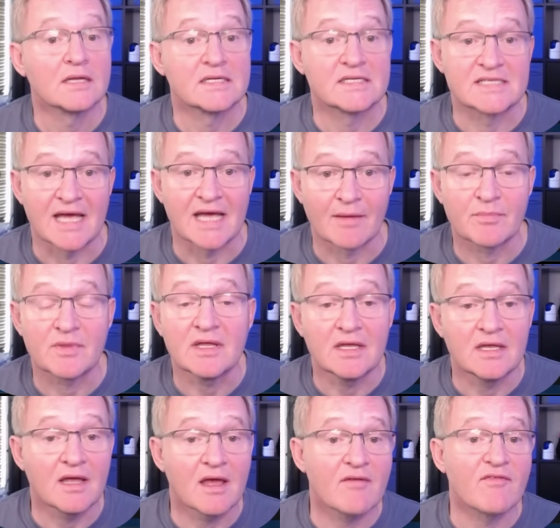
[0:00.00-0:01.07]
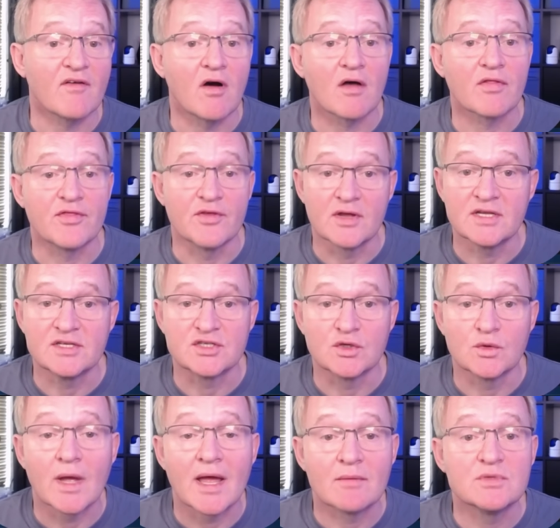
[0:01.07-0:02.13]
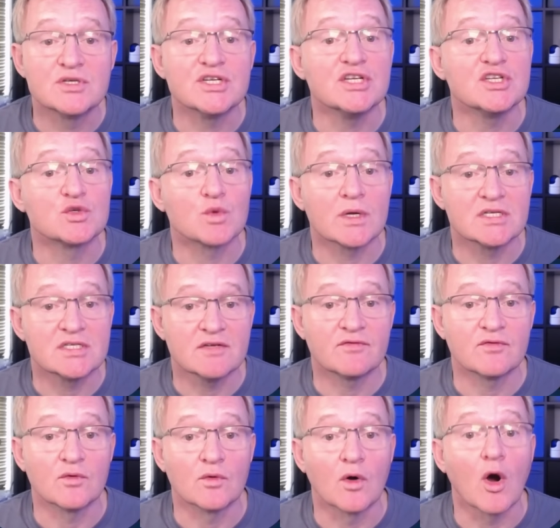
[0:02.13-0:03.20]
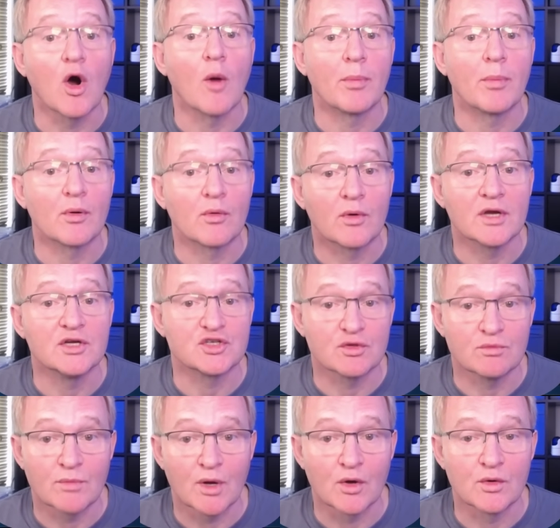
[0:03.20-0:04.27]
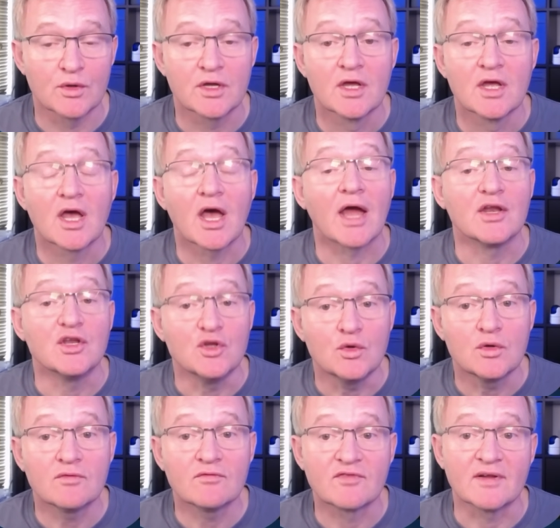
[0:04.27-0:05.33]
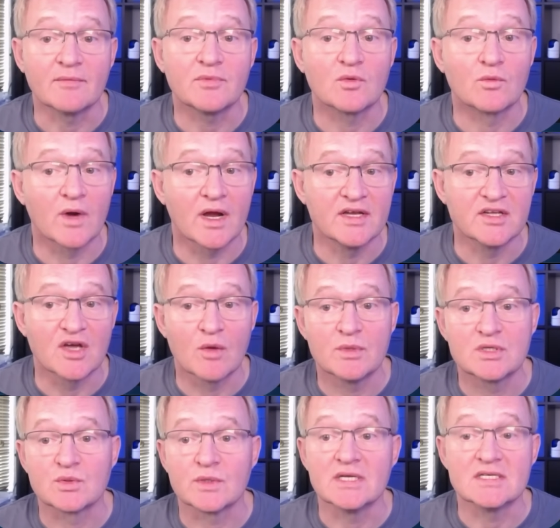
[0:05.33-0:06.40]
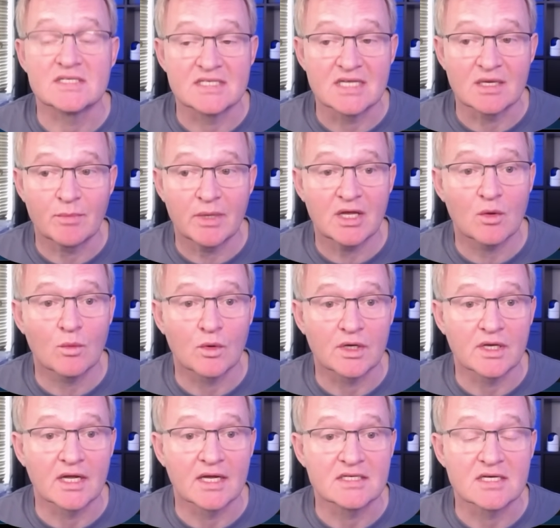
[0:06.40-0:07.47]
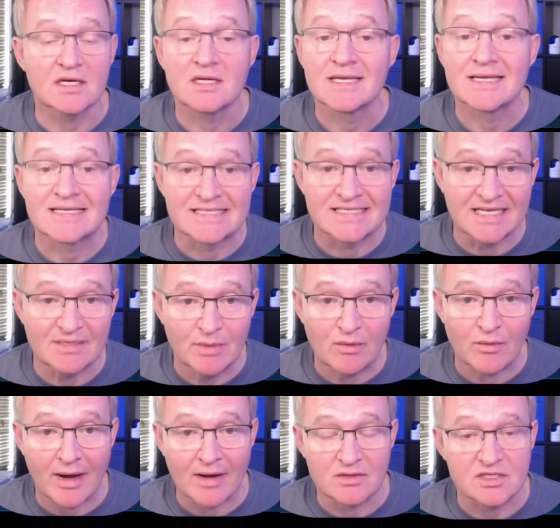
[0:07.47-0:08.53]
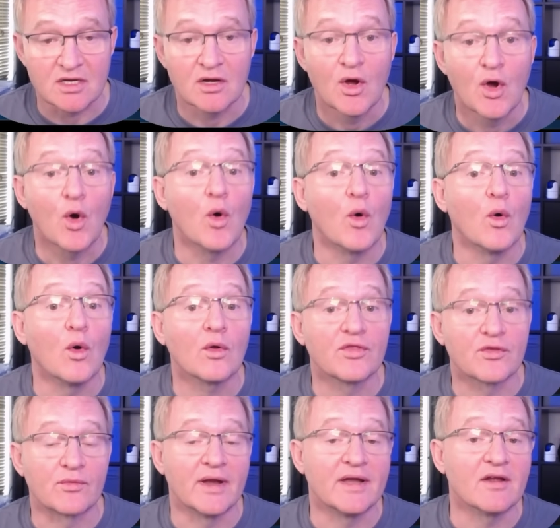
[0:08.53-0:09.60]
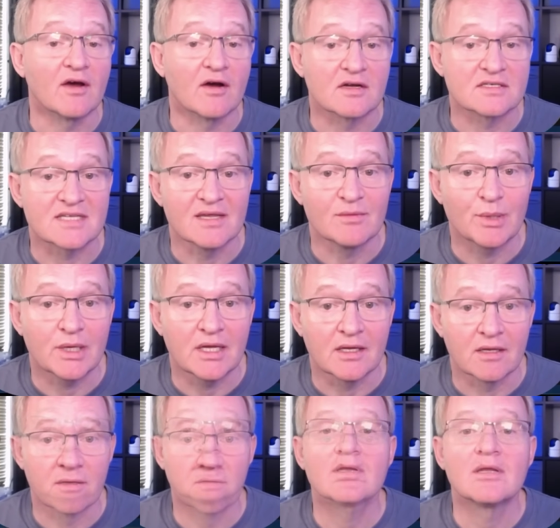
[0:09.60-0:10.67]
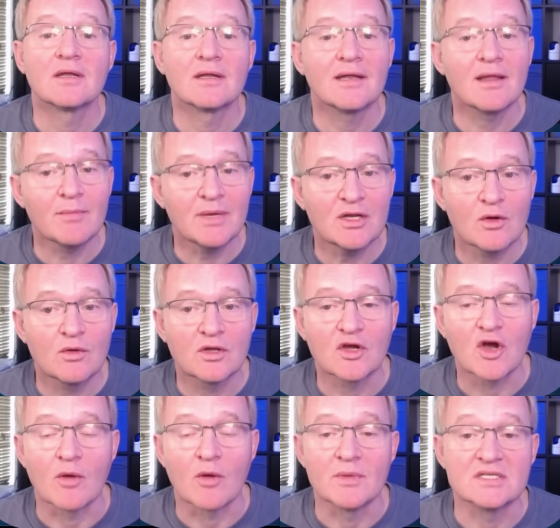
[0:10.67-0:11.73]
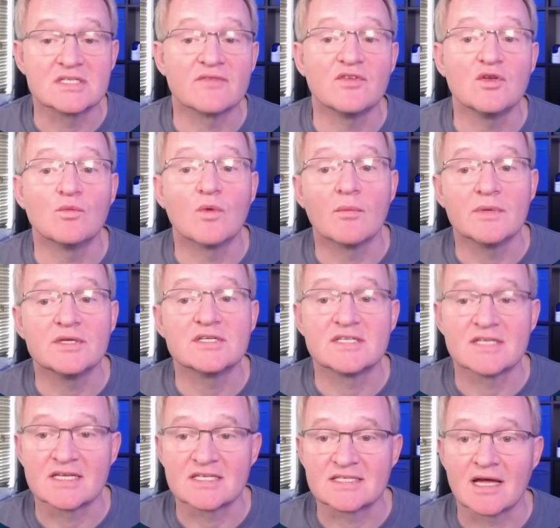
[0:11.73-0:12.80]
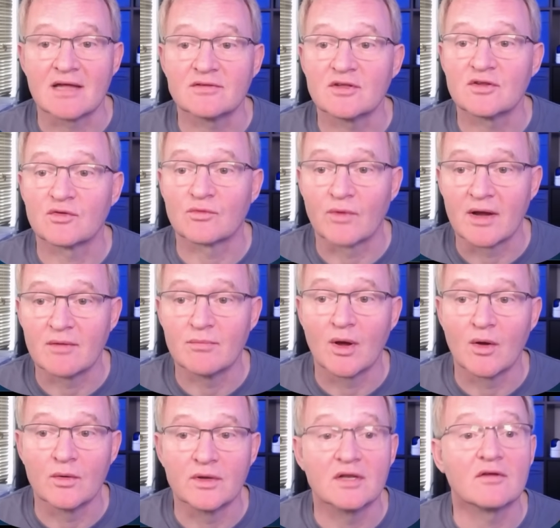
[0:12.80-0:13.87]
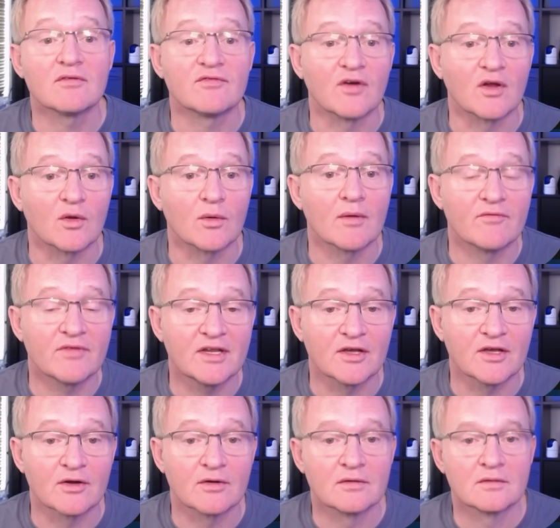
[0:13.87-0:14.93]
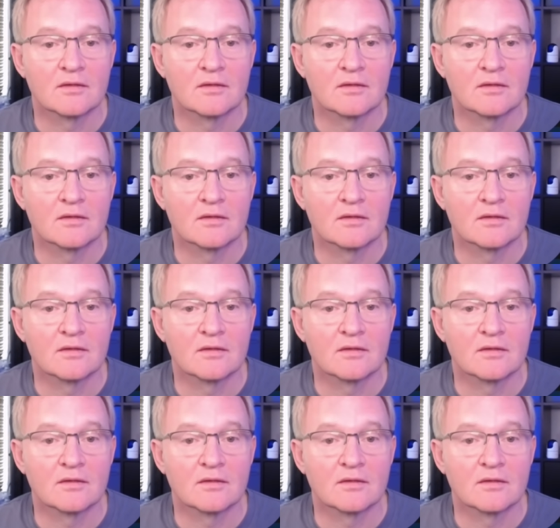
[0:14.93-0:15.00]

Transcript: Tap the EFR32MG24 operation mode and you can flip the radio between Zigbee coordinator, Zigbee router or Thread RCP. Let me know in the comments if you want me to test out the Thread mode in a follow-up video.